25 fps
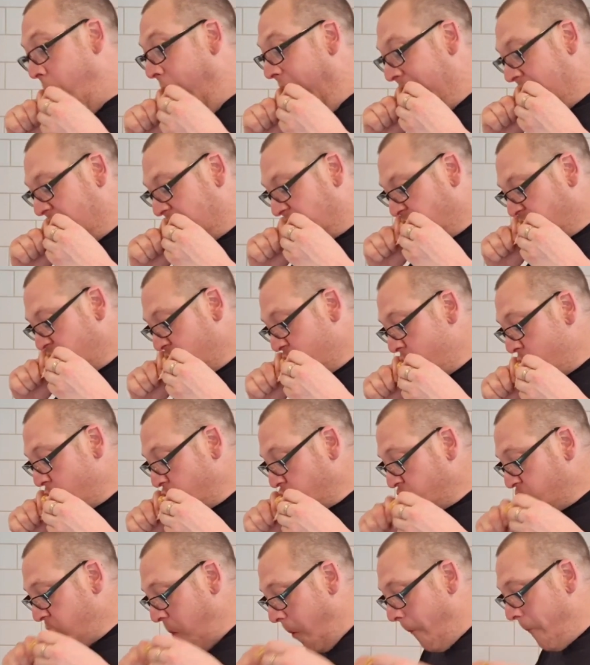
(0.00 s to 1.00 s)

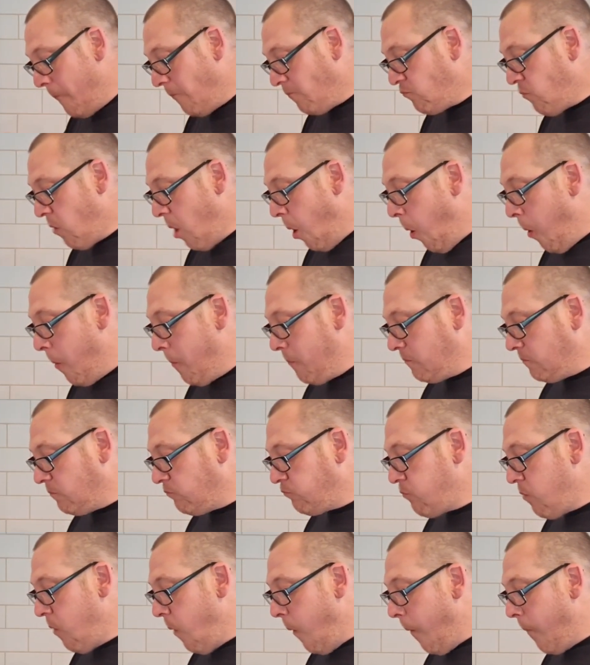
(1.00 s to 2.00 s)

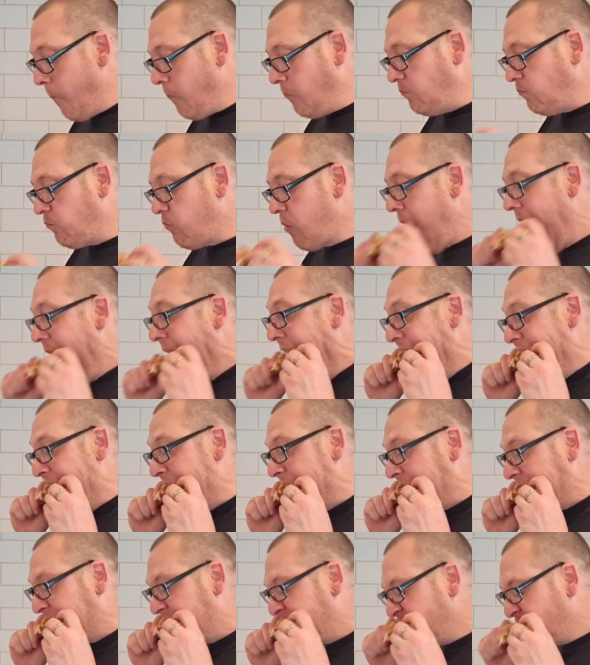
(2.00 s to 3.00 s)

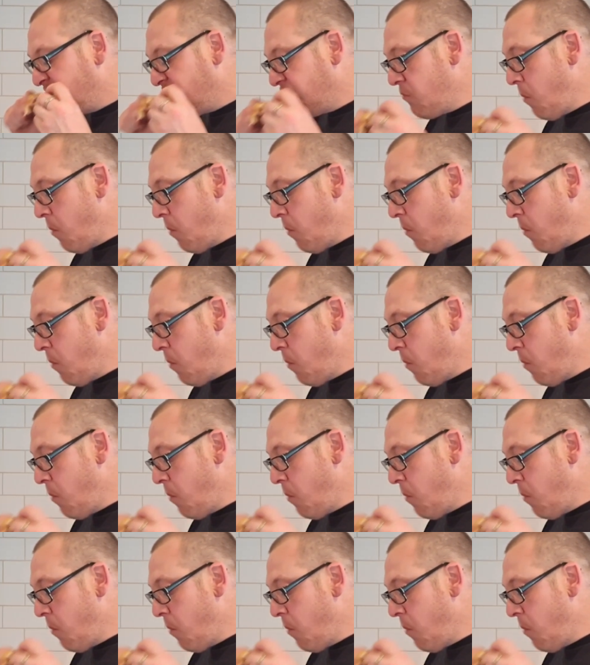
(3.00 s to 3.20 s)
Nobody speaks.